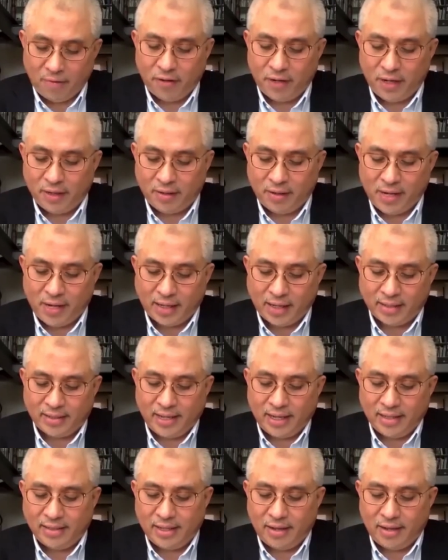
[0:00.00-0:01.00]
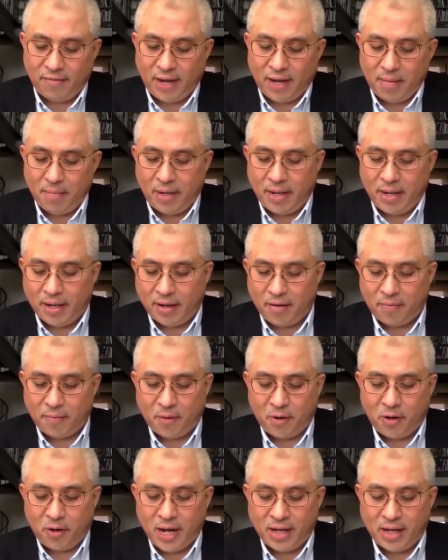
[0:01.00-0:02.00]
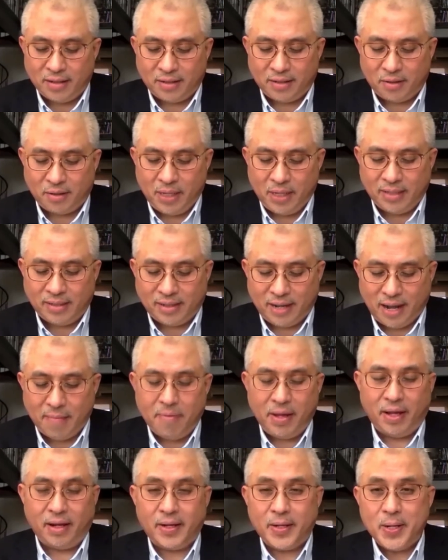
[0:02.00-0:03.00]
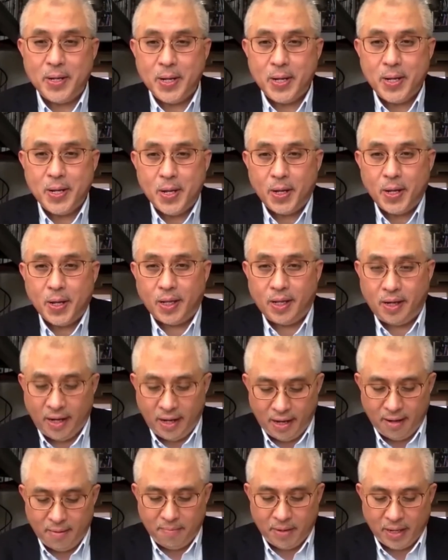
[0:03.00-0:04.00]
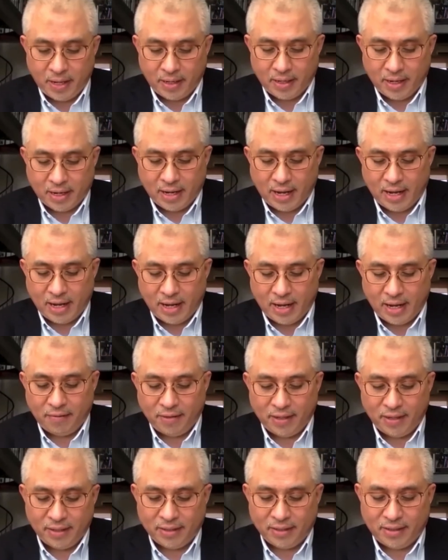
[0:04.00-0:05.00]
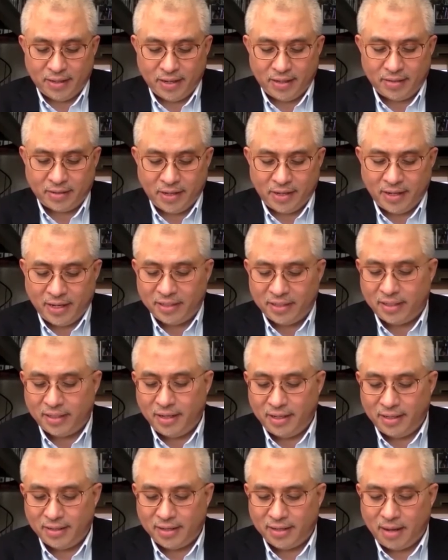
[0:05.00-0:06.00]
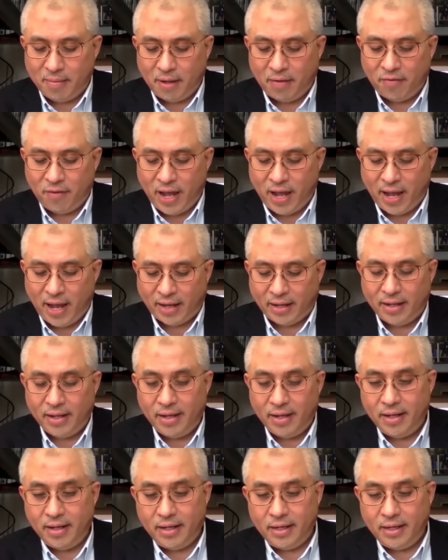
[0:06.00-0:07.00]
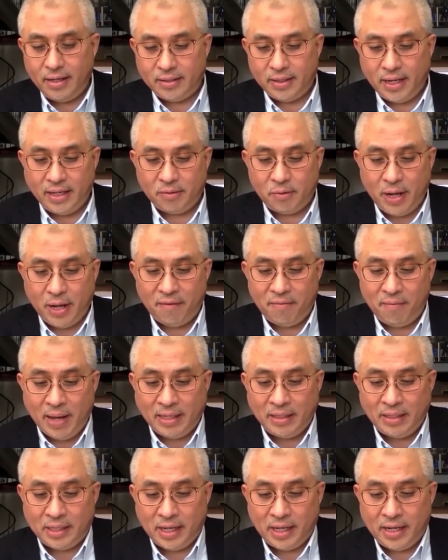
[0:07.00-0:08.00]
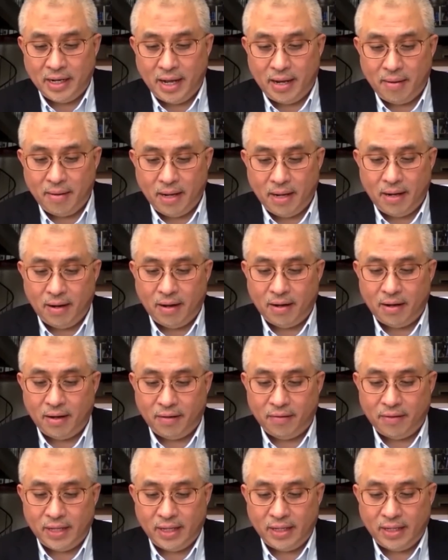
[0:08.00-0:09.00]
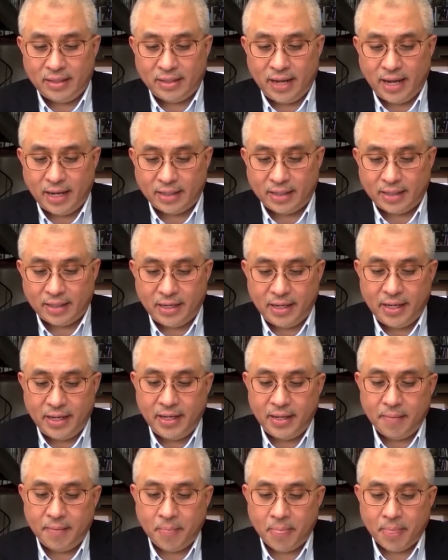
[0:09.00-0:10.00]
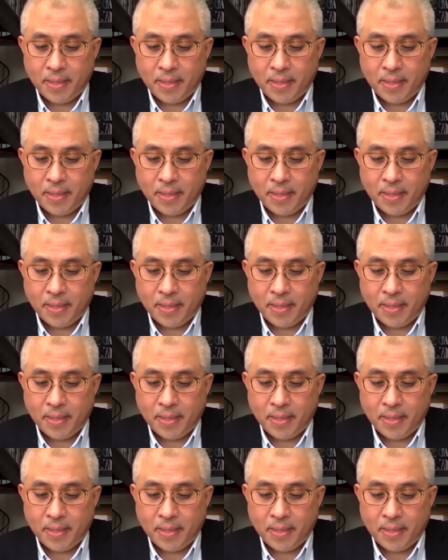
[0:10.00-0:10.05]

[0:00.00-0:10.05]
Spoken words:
to refer to the excessive labeling of products to be Islamic, green being the color of the traditional Islamic flag. So as we have mentioned, that a lot of this actually